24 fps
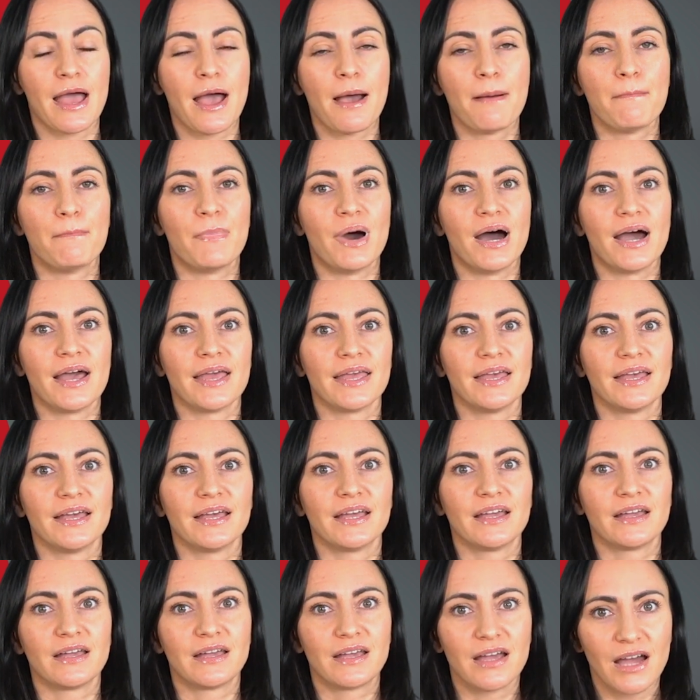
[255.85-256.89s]
my
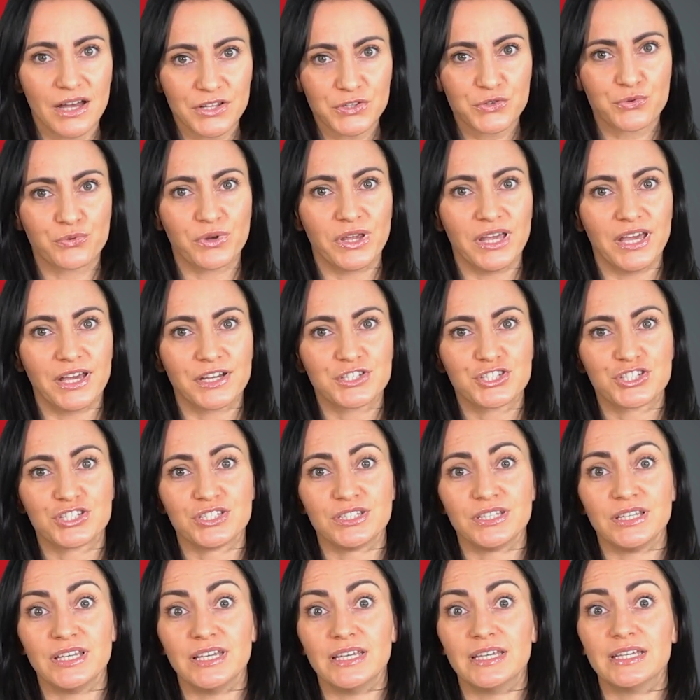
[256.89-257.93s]
gut reaction
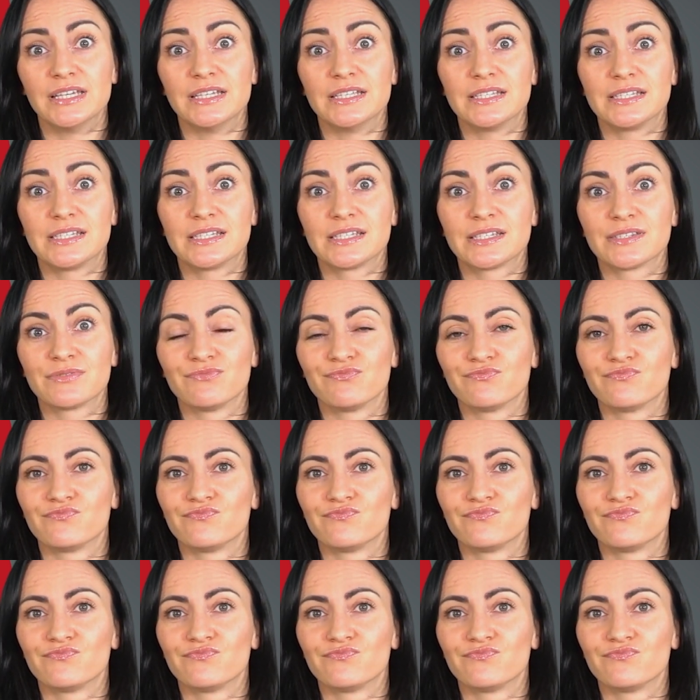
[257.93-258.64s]
is...